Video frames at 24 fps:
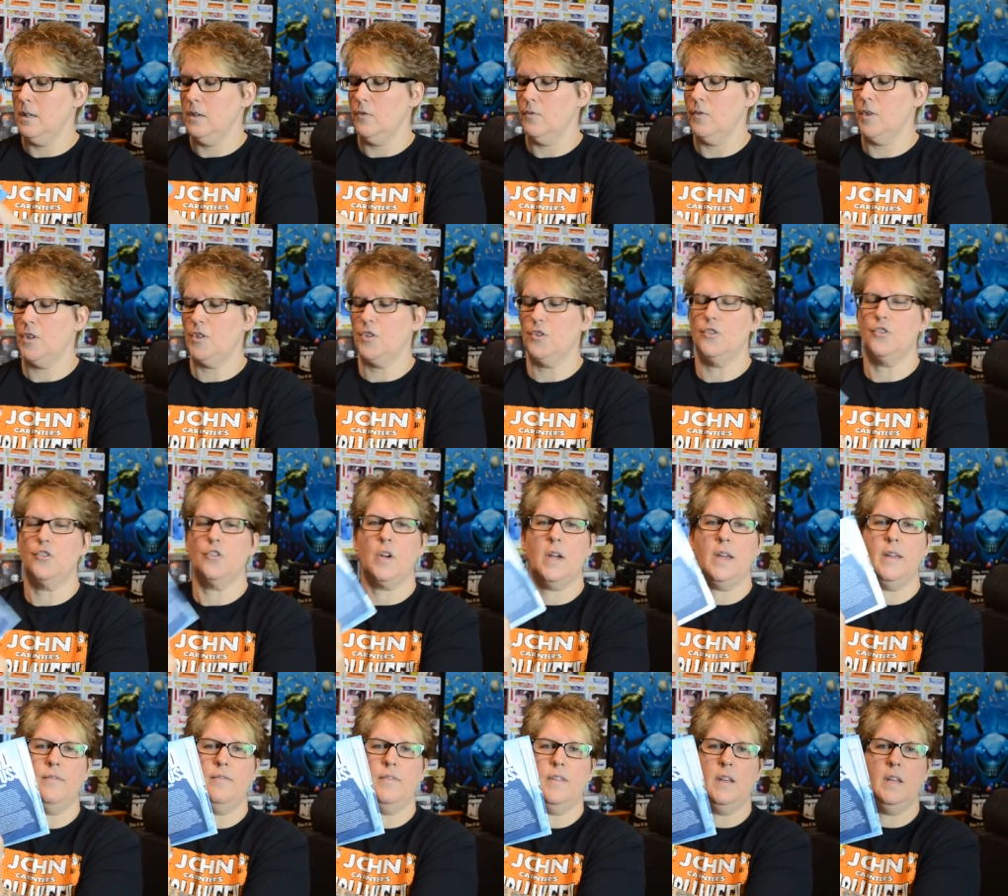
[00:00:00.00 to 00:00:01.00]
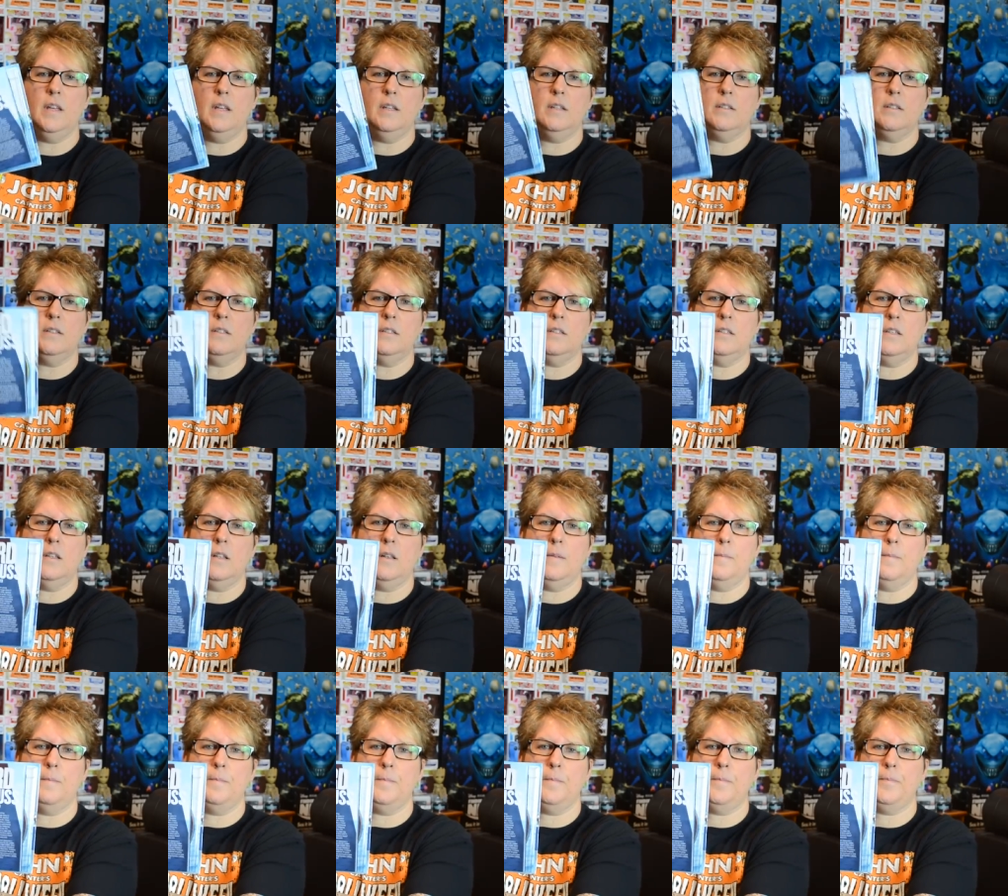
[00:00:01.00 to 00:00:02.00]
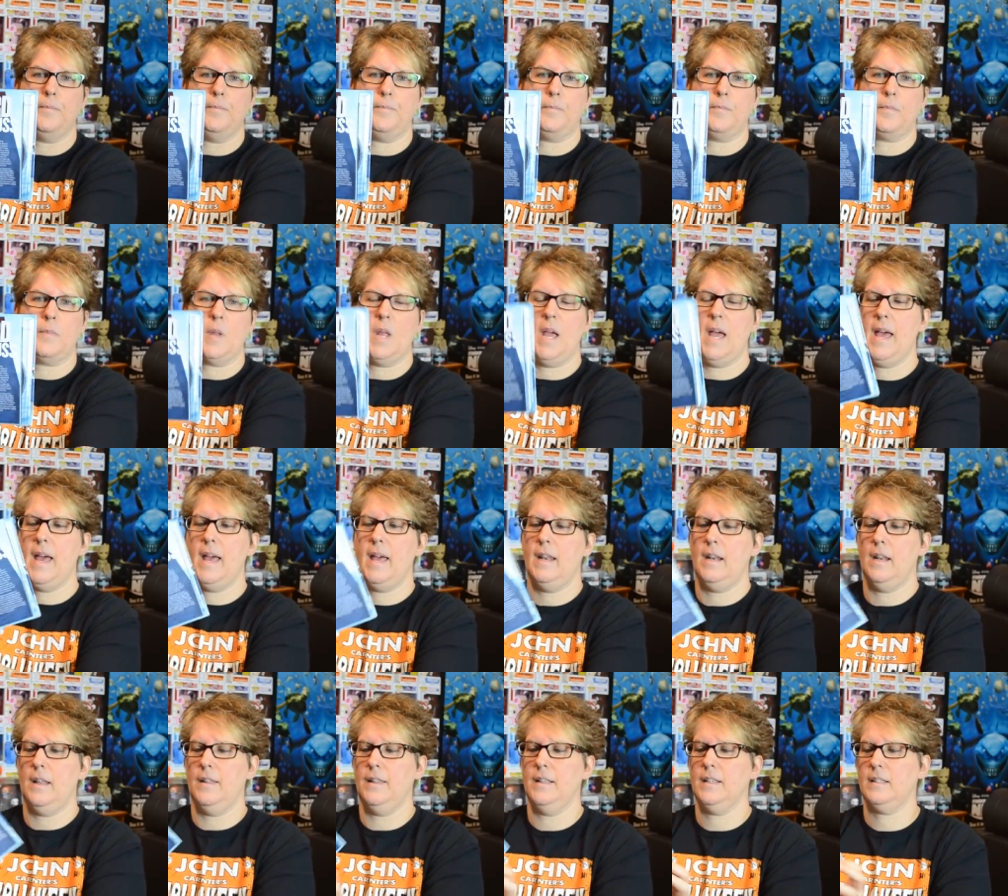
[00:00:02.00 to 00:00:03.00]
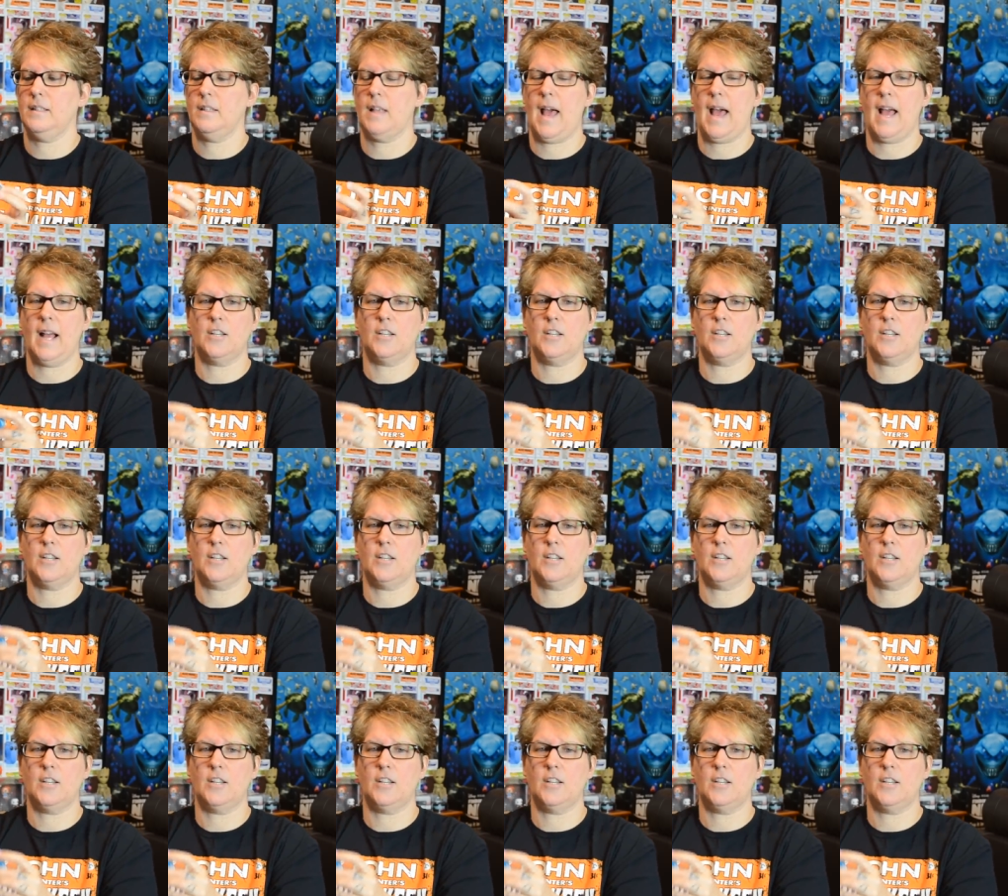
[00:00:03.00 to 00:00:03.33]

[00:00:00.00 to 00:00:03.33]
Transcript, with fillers: Richard Dreyfuss. And this